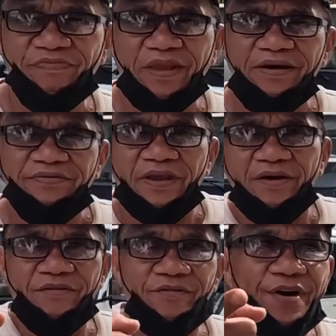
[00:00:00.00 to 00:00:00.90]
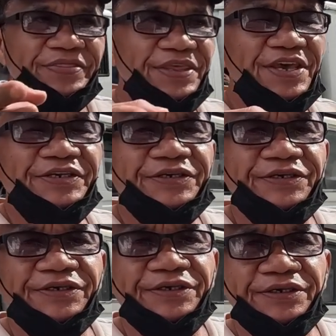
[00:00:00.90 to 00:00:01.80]
right. What is?
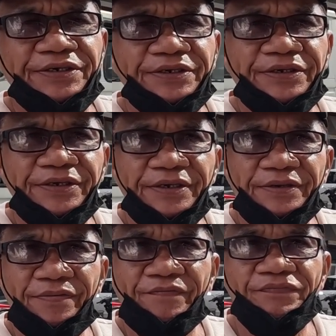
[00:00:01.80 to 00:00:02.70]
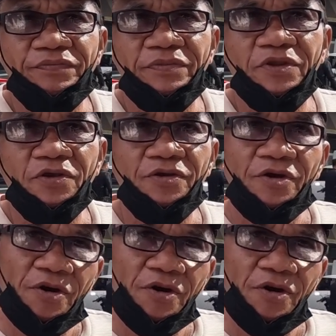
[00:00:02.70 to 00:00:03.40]
YouTube vlog.